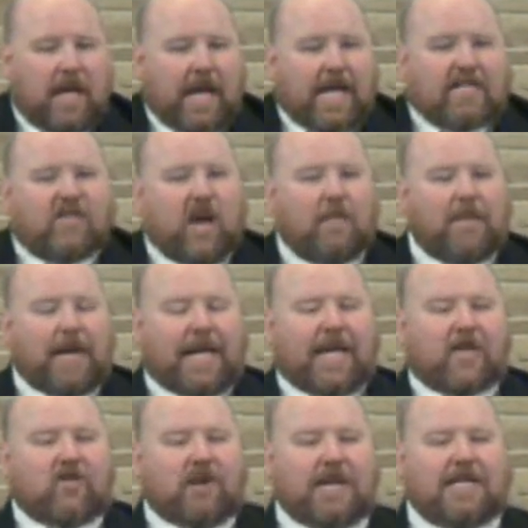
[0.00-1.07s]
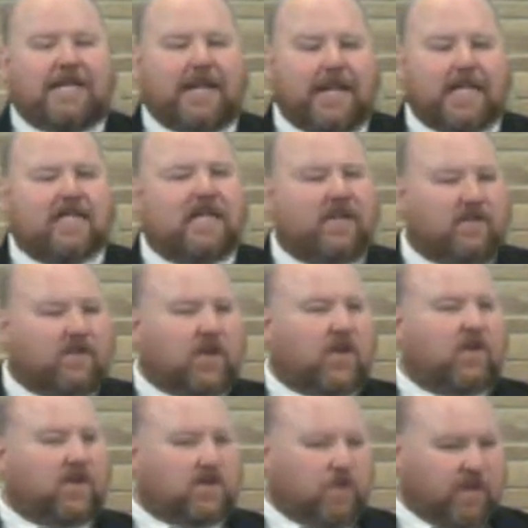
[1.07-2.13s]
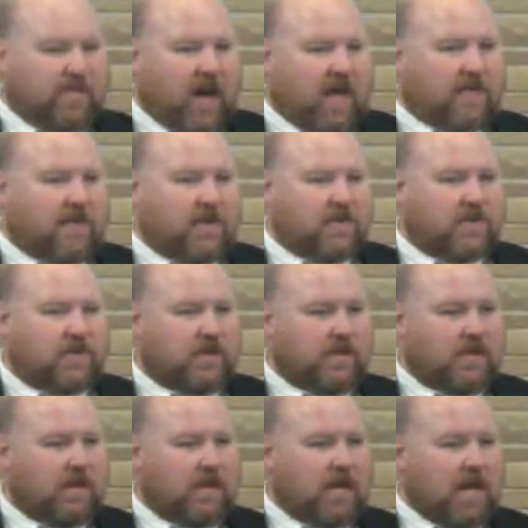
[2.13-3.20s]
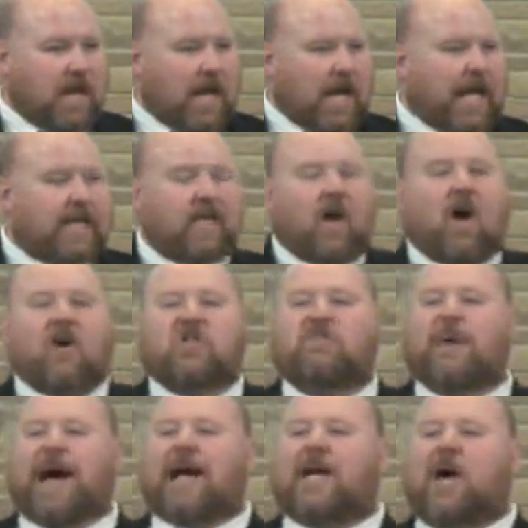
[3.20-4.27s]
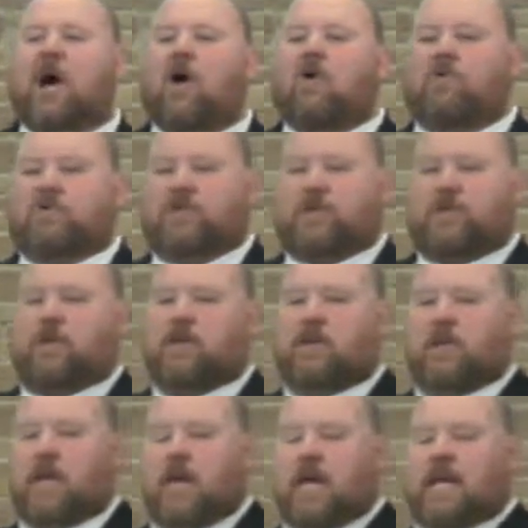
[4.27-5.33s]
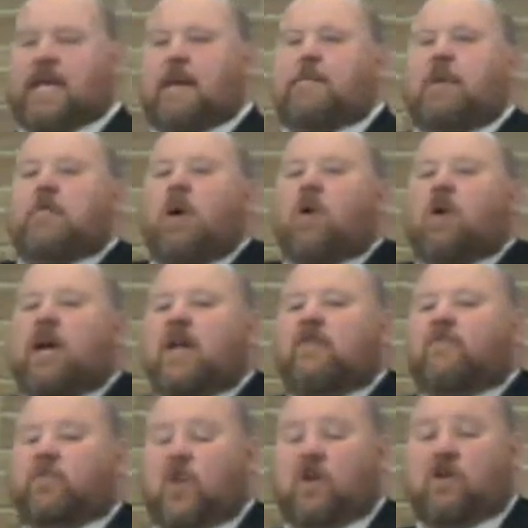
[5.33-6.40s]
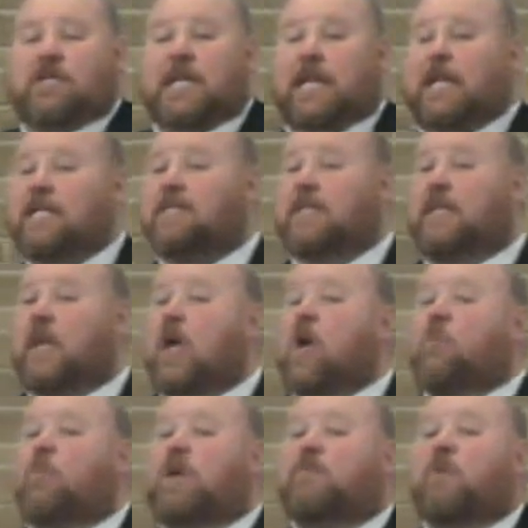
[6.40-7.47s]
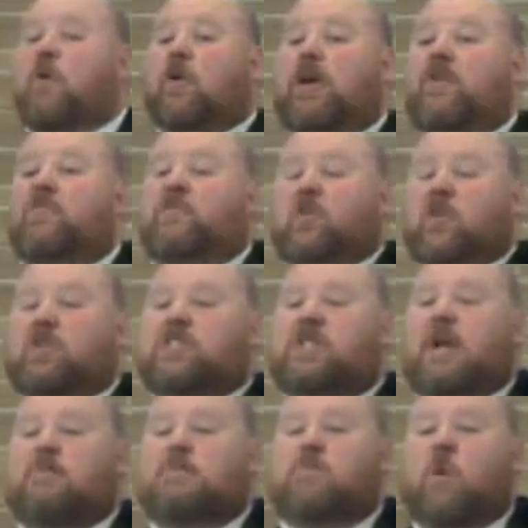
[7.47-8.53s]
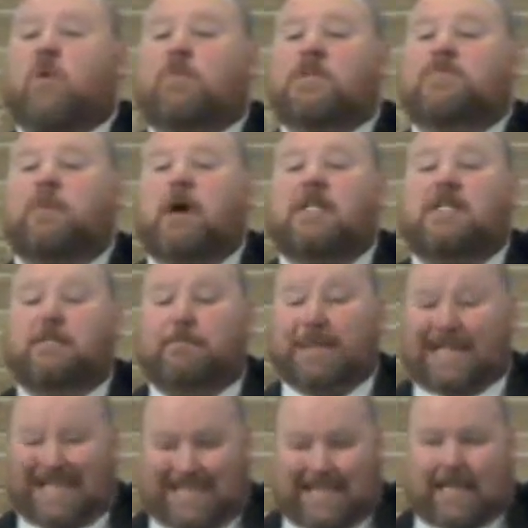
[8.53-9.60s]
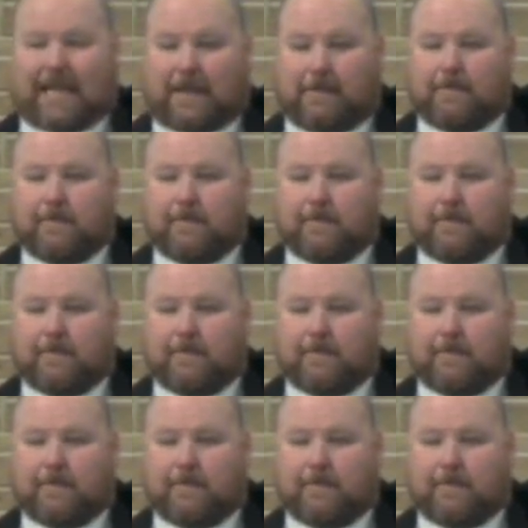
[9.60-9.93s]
He's talking about increasing his influence with others. Enlarge my coast. Give me more influence. Now, listen, with more influence comes more responsibility.